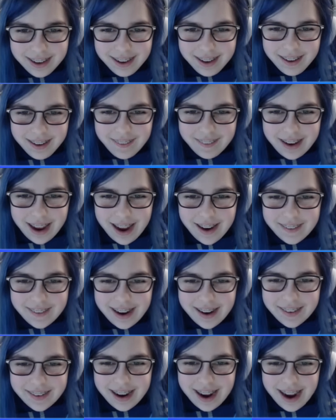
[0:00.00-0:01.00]
Okay.
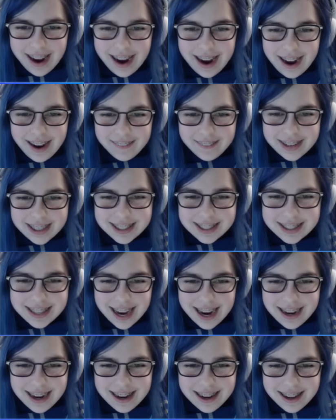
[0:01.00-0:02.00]
Yeah. I'm
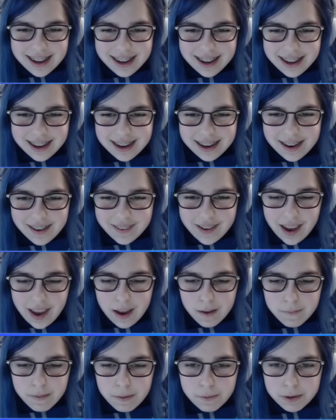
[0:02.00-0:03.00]
excited. Okay,
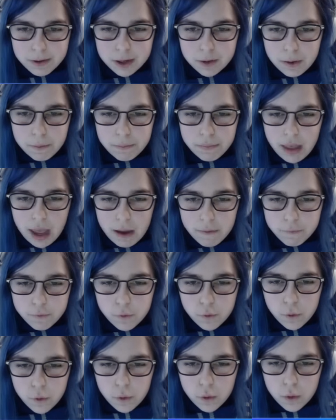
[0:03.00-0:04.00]
and we will equip that
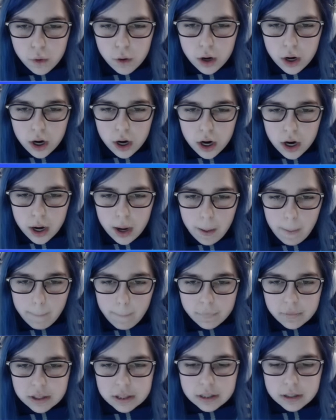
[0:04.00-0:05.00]
for
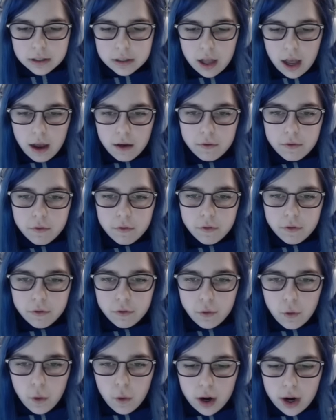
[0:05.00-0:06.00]
slot
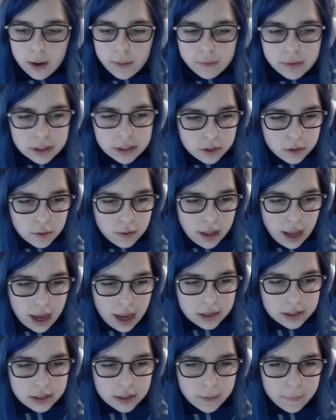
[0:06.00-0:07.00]
4. Let's do that.
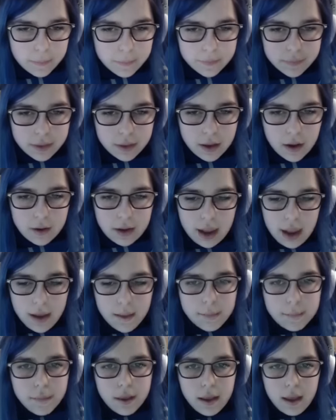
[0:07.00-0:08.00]
Okay.
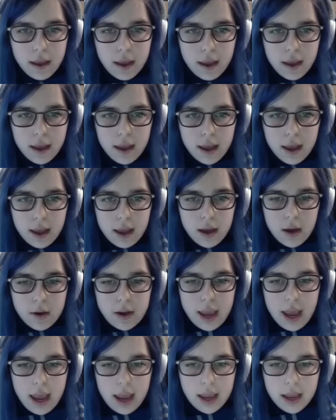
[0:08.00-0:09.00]
Yeah.
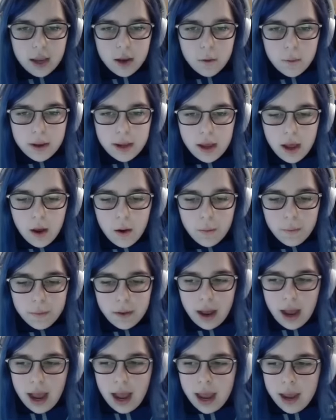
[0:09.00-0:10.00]
Okay, here we go.
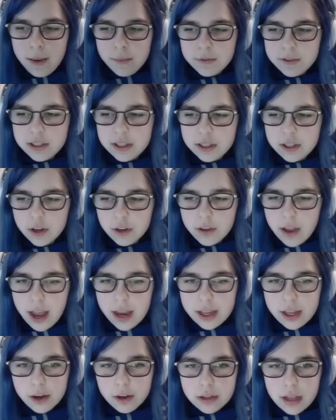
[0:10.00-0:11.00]
I am still not
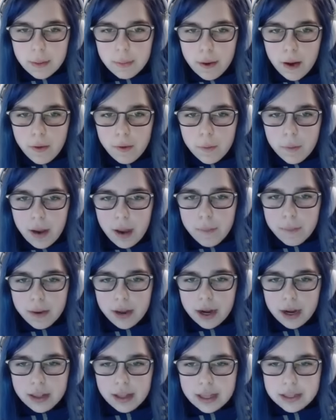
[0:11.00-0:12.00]
healed up all the way,
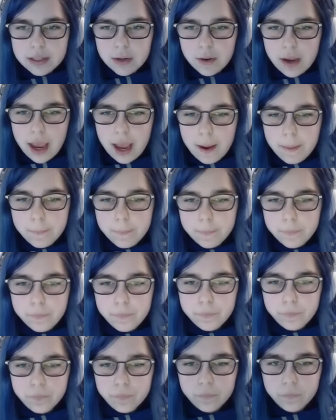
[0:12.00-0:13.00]
but that's okay. I
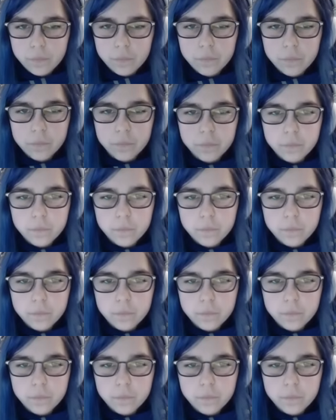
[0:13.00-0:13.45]
think I just damaged